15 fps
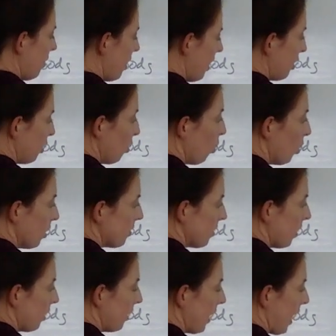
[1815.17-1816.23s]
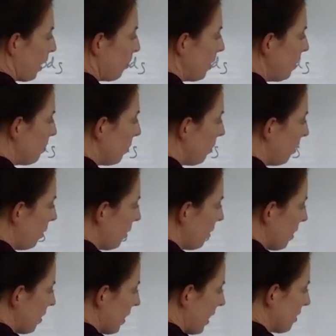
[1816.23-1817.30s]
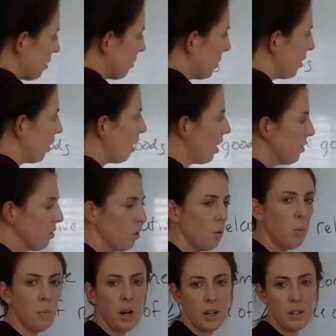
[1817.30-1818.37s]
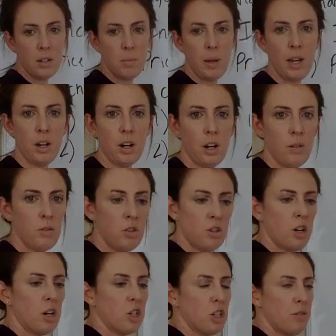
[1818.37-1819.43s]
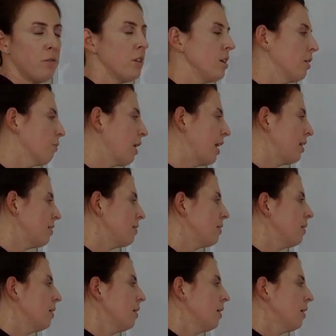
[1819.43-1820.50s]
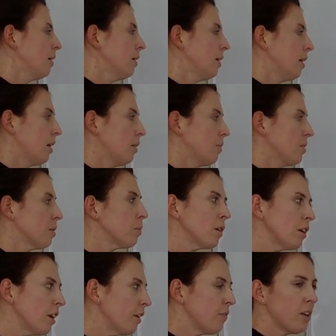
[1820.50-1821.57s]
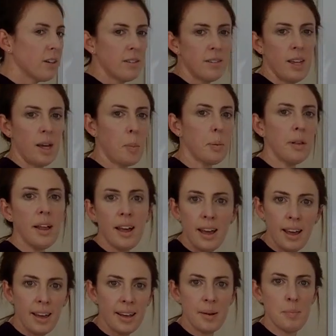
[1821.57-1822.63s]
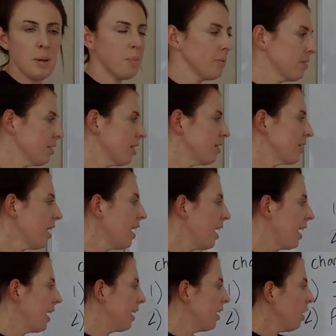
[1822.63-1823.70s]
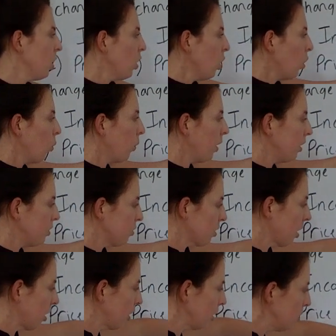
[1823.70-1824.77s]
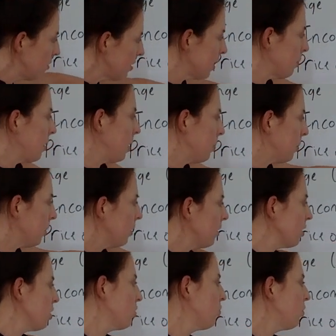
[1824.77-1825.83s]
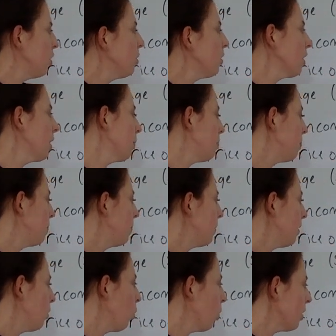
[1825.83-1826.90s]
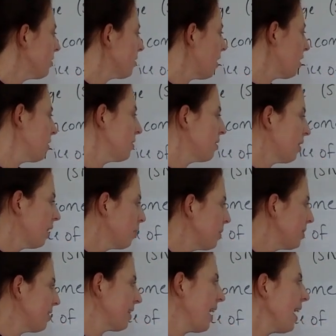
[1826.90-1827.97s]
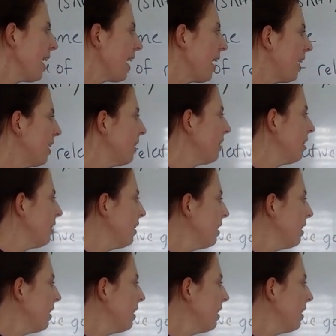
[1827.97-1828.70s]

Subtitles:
and you horizontally add people, then that's going to cause the whole market demand curve to start shifting right. Similarly, if there's like a plague and people start dying, well, you start losing people. There's fewer horizontal segments to add,